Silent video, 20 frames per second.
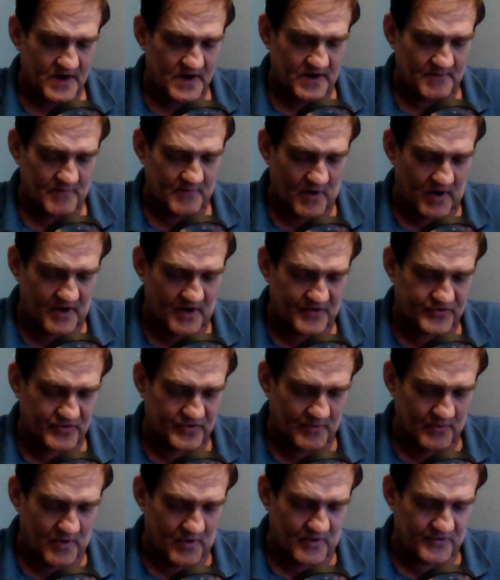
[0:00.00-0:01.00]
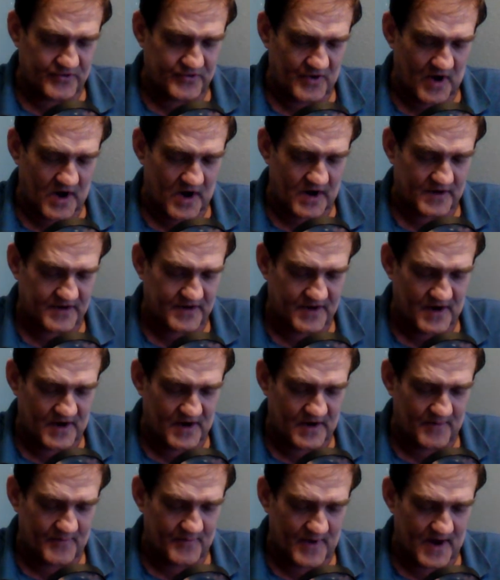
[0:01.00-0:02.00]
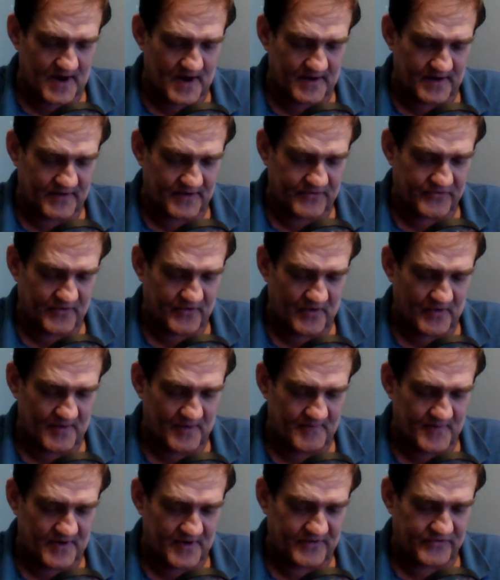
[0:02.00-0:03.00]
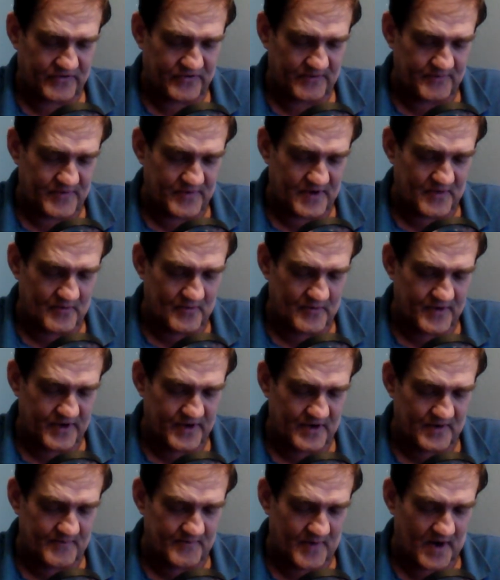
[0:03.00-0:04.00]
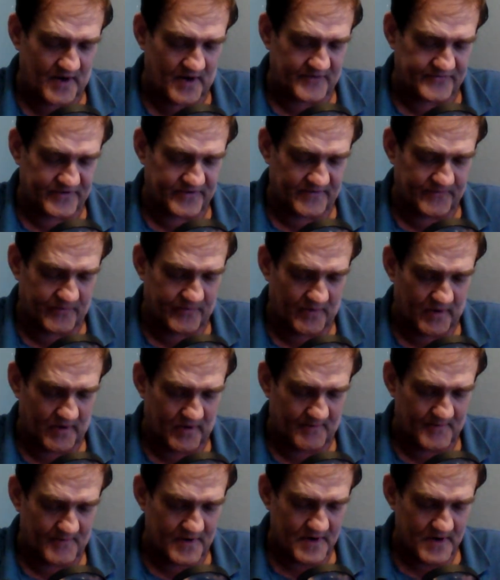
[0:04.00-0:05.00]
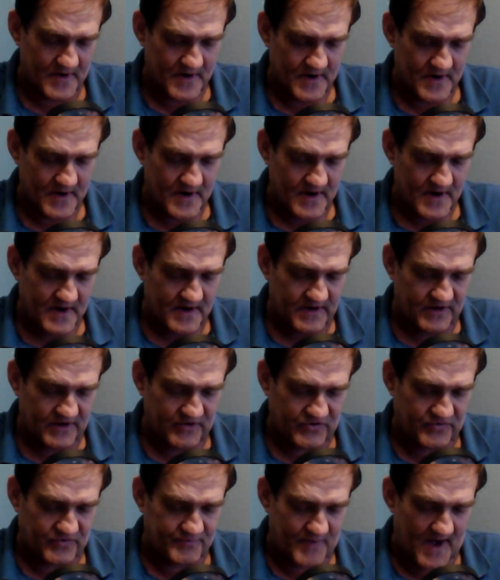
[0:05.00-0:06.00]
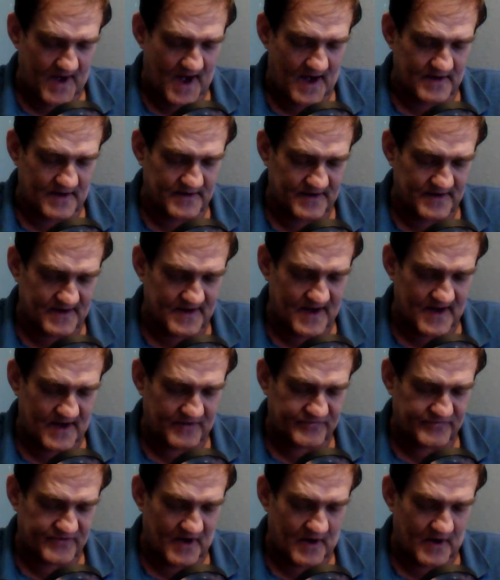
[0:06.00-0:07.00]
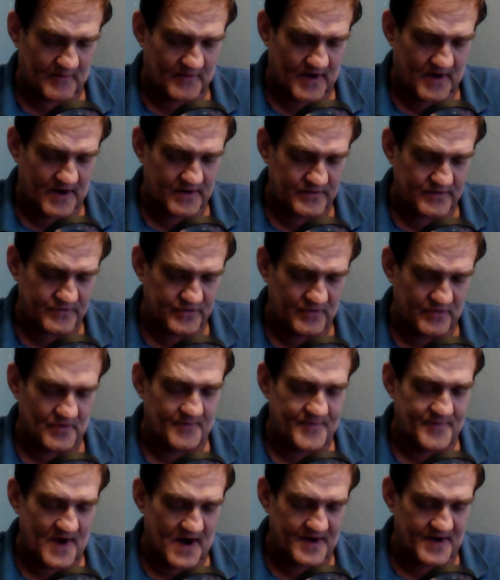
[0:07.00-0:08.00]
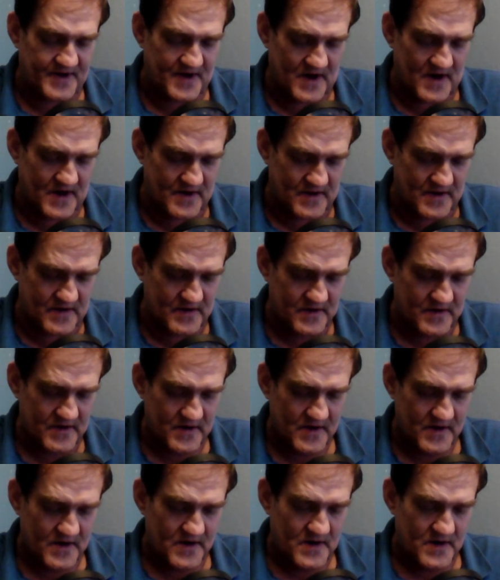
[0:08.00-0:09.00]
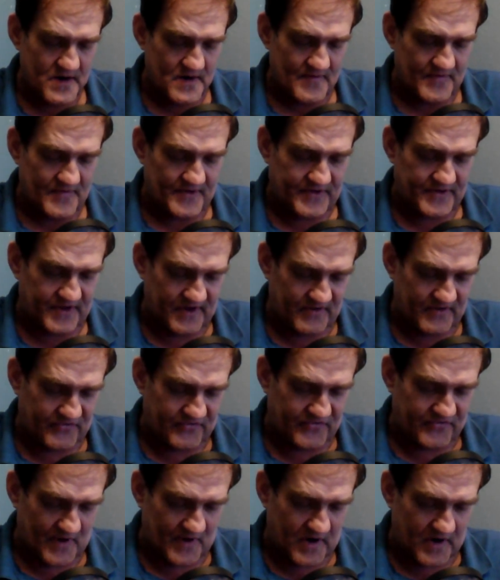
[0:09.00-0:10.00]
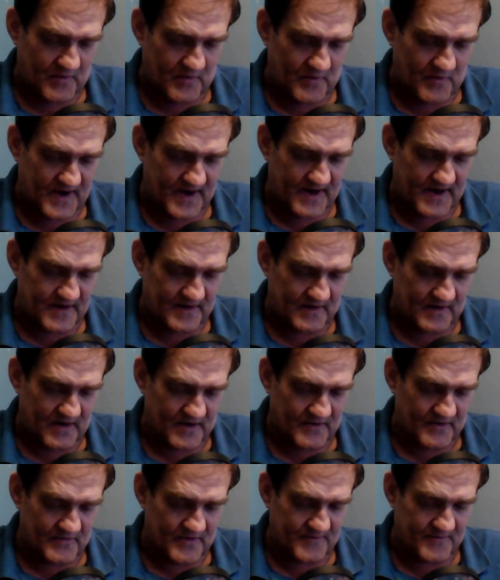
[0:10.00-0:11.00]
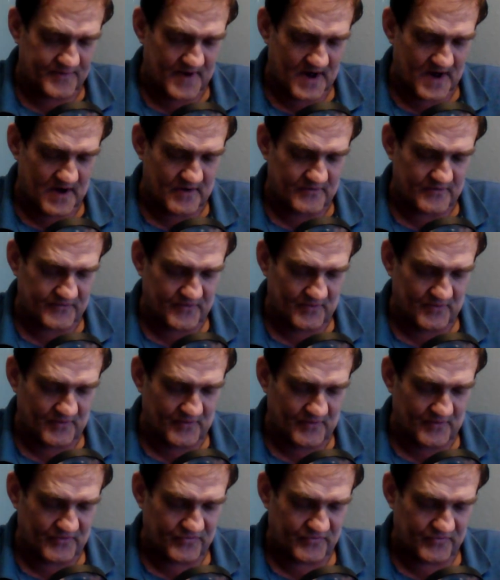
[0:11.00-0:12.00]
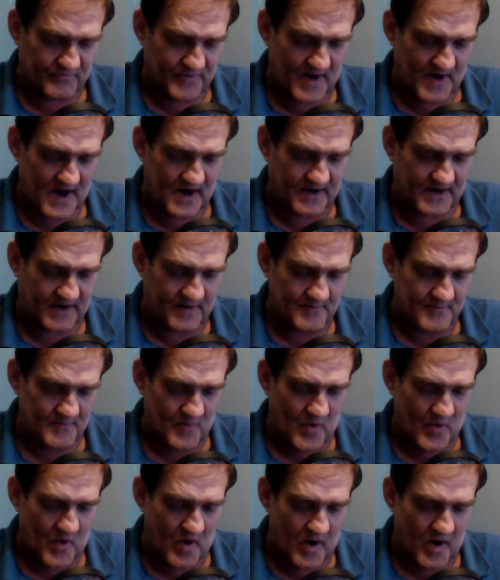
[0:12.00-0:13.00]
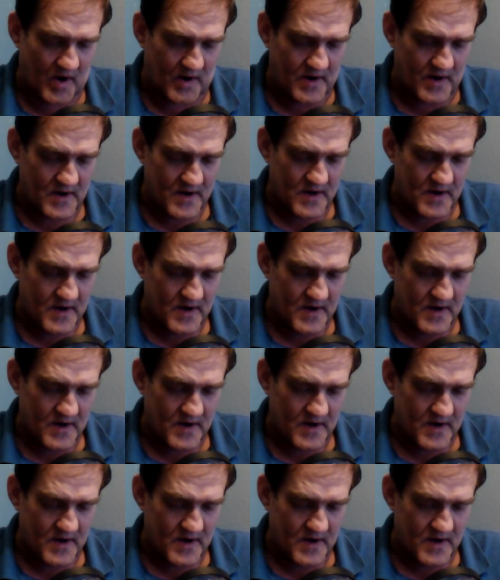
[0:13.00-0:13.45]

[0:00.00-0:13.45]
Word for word: The marshal won't talk none about it, so it must have been real embarrassing for him. He spat, then asked outright, You a bounty hunter? The tin star weighed a hundred pounds in Luke's pocket. More,